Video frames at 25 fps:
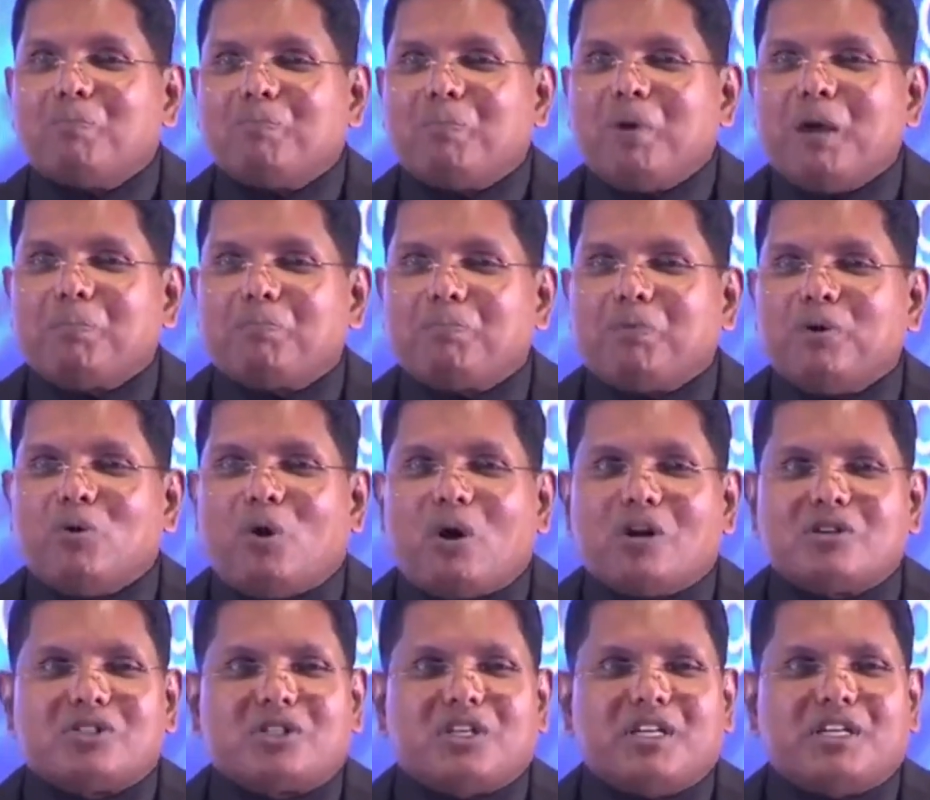people who
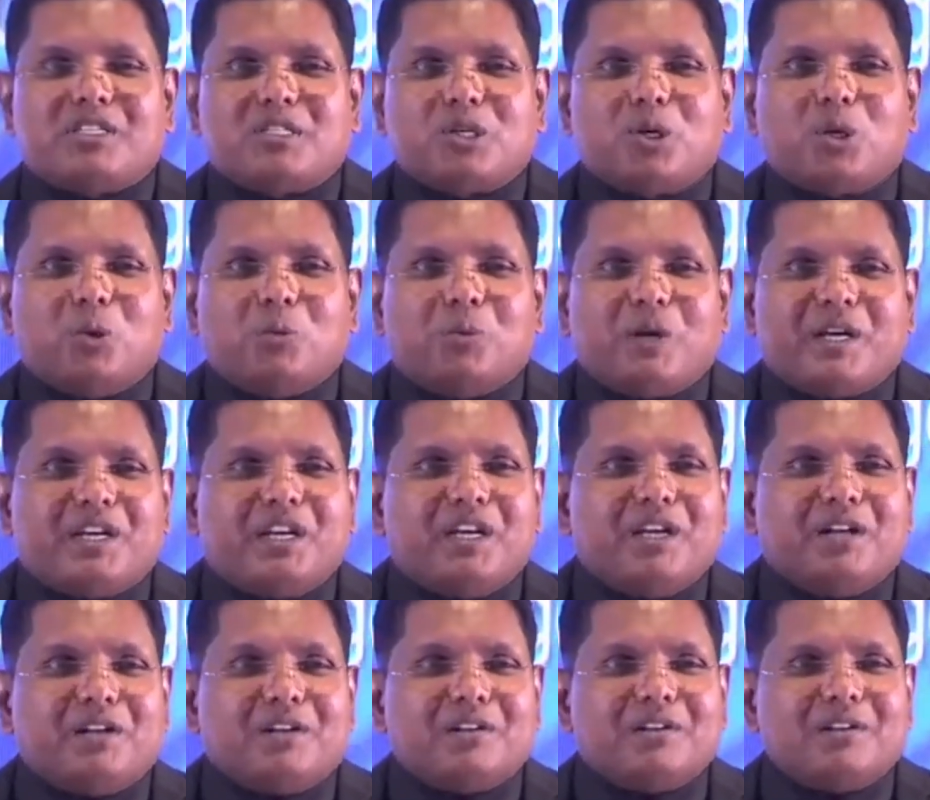are seated over
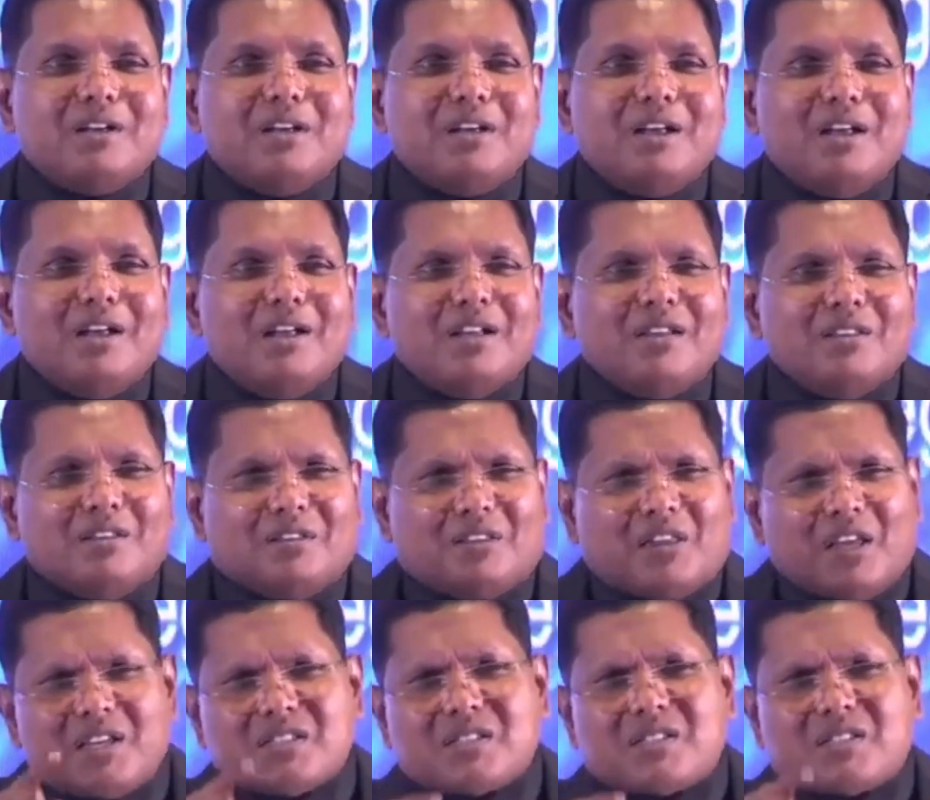here.
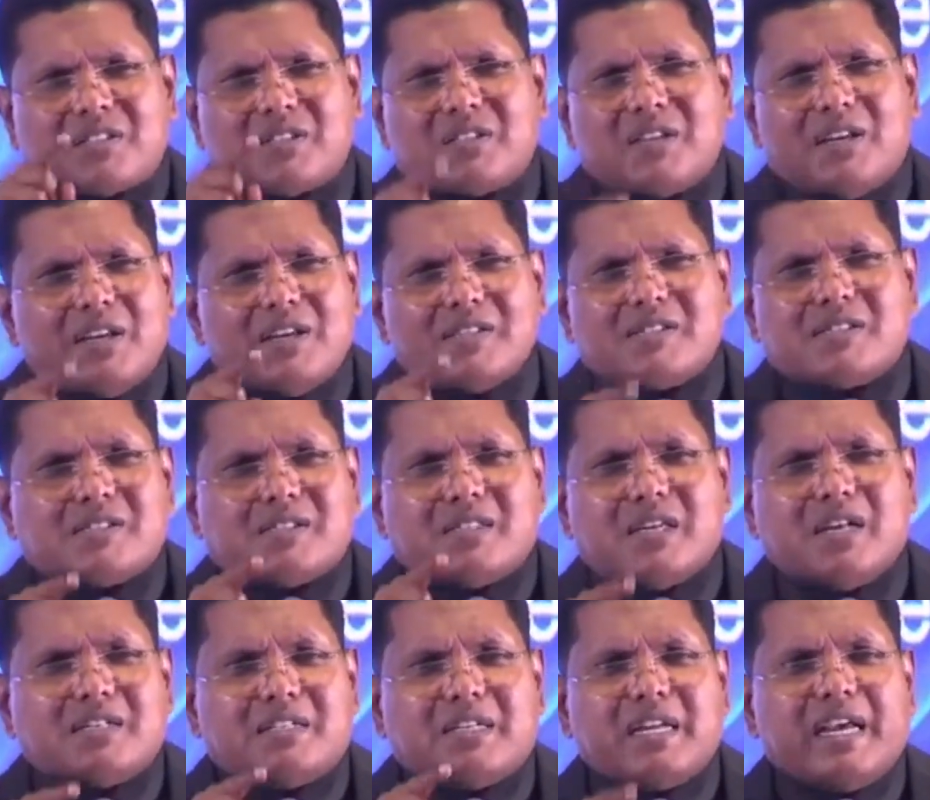This is
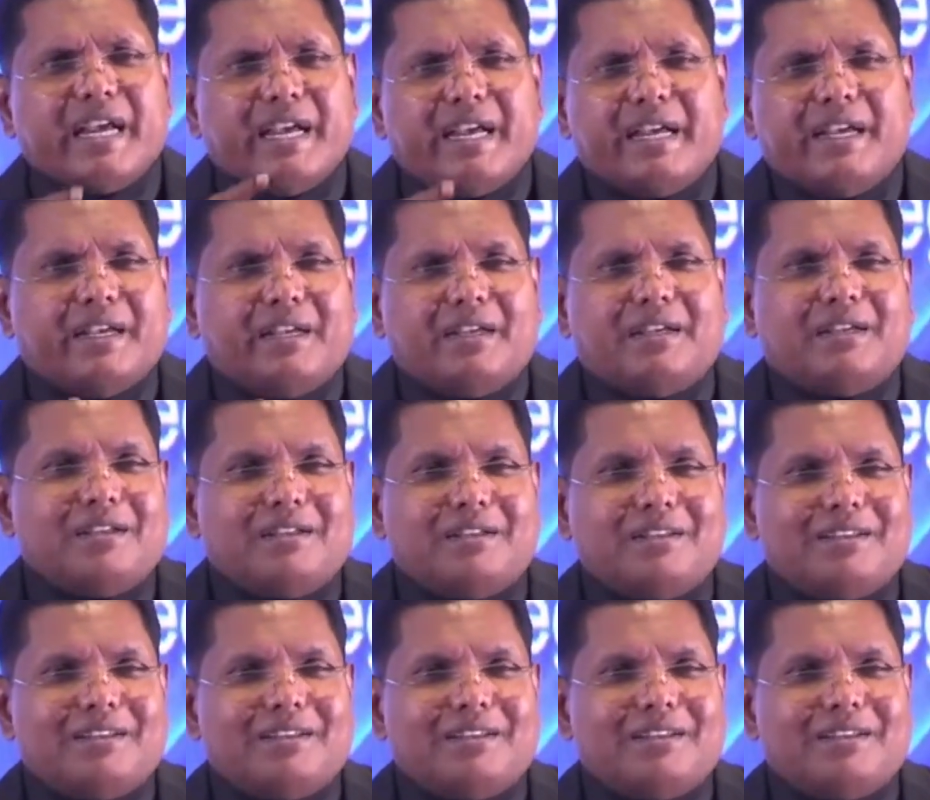the day.